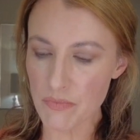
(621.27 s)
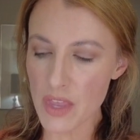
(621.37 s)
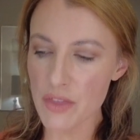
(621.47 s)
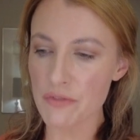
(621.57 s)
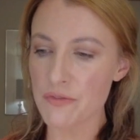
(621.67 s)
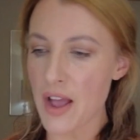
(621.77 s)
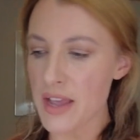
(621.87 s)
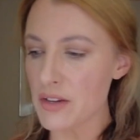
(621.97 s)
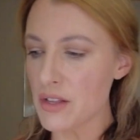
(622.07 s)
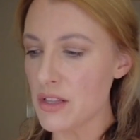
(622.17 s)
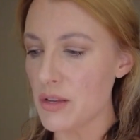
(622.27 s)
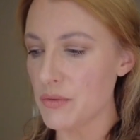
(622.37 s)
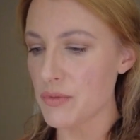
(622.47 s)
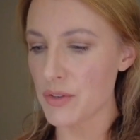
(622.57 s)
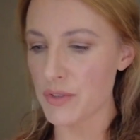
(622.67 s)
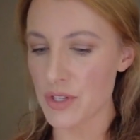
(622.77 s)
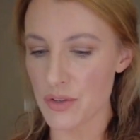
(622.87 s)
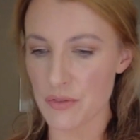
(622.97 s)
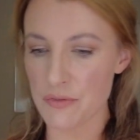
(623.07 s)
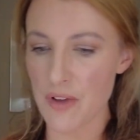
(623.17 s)
The final
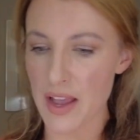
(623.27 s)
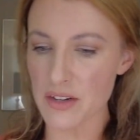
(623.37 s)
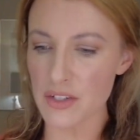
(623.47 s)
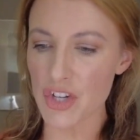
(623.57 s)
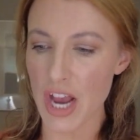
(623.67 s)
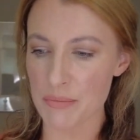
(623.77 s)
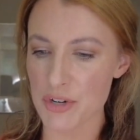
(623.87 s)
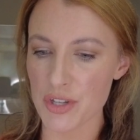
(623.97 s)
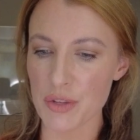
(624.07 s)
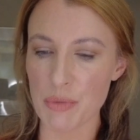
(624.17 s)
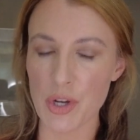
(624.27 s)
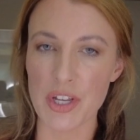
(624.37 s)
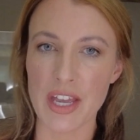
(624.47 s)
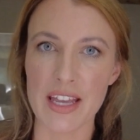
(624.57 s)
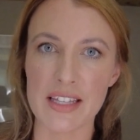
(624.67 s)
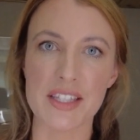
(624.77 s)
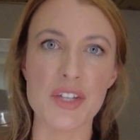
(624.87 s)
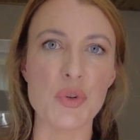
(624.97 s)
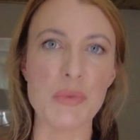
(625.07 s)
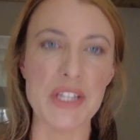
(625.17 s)
chapter in the book is the
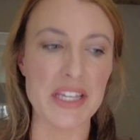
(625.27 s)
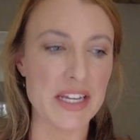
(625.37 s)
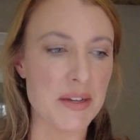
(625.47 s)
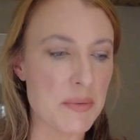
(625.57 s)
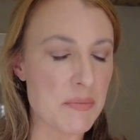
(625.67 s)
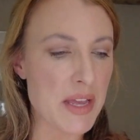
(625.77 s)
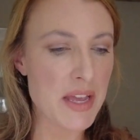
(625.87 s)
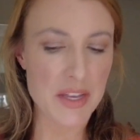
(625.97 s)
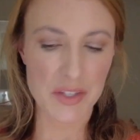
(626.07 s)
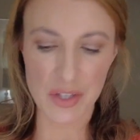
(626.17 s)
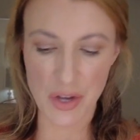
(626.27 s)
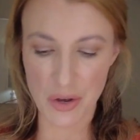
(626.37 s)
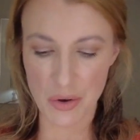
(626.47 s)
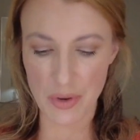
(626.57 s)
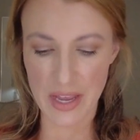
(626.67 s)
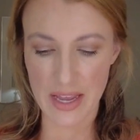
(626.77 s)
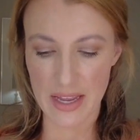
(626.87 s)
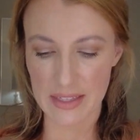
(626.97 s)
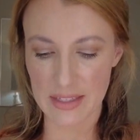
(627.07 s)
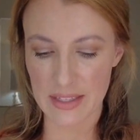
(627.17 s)
new millennium. So
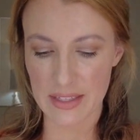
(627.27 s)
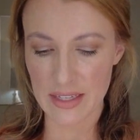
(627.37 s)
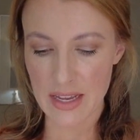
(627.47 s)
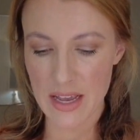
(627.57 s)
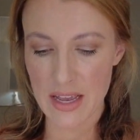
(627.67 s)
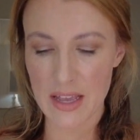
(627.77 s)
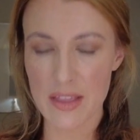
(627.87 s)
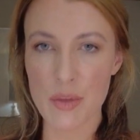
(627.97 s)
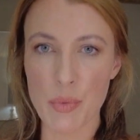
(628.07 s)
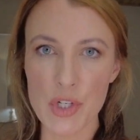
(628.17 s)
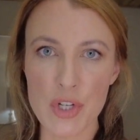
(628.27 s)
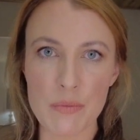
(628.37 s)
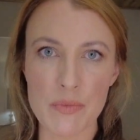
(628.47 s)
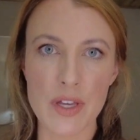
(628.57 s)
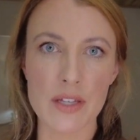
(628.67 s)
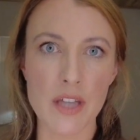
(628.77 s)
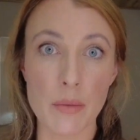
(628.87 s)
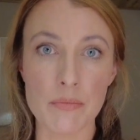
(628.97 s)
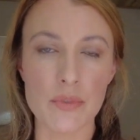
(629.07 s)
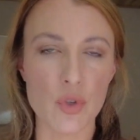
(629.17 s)
it's
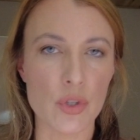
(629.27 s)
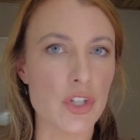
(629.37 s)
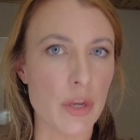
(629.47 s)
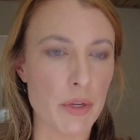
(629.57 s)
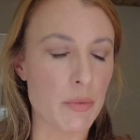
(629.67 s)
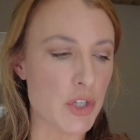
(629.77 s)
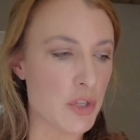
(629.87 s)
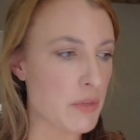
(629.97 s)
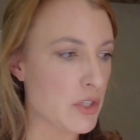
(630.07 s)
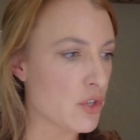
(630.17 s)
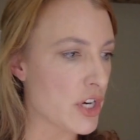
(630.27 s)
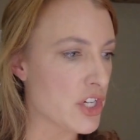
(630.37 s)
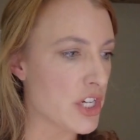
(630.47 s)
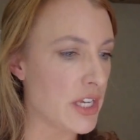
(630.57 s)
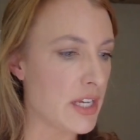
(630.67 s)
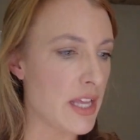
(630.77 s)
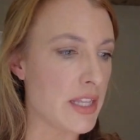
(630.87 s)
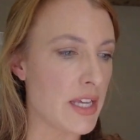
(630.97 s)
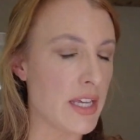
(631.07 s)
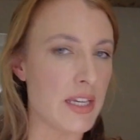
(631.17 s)
the George W. Bush administration and
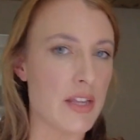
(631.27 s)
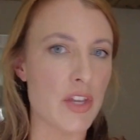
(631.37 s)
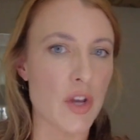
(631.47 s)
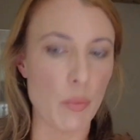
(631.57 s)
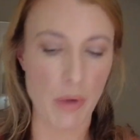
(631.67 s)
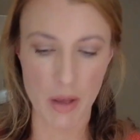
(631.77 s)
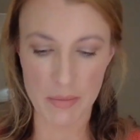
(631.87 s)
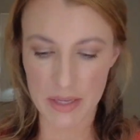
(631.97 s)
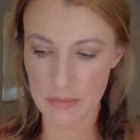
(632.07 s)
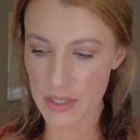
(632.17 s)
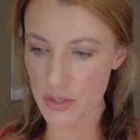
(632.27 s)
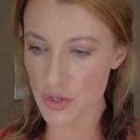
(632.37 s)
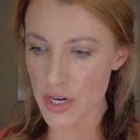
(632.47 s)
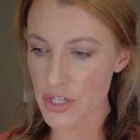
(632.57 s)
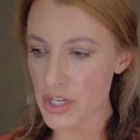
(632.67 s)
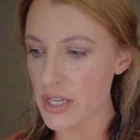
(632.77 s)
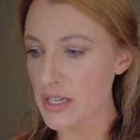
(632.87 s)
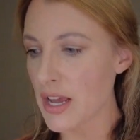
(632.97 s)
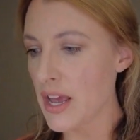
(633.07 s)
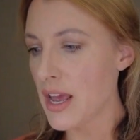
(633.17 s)
then the Obama
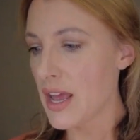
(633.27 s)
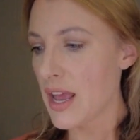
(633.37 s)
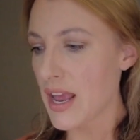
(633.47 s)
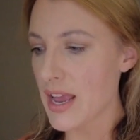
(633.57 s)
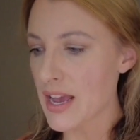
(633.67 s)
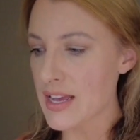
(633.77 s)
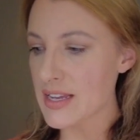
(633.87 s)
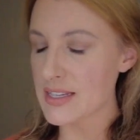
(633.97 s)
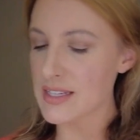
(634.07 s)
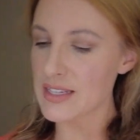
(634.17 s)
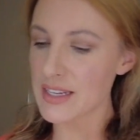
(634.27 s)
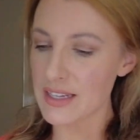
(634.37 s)
administration. And,